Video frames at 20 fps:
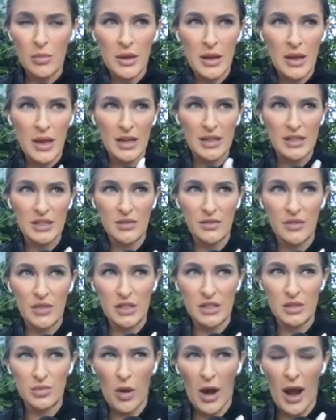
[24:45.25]
because of
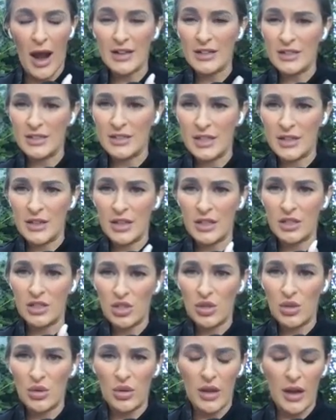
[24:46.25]
this practice that they
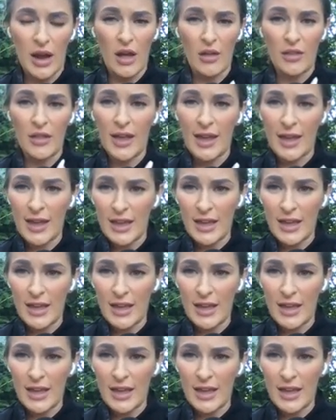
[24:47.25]
do like how they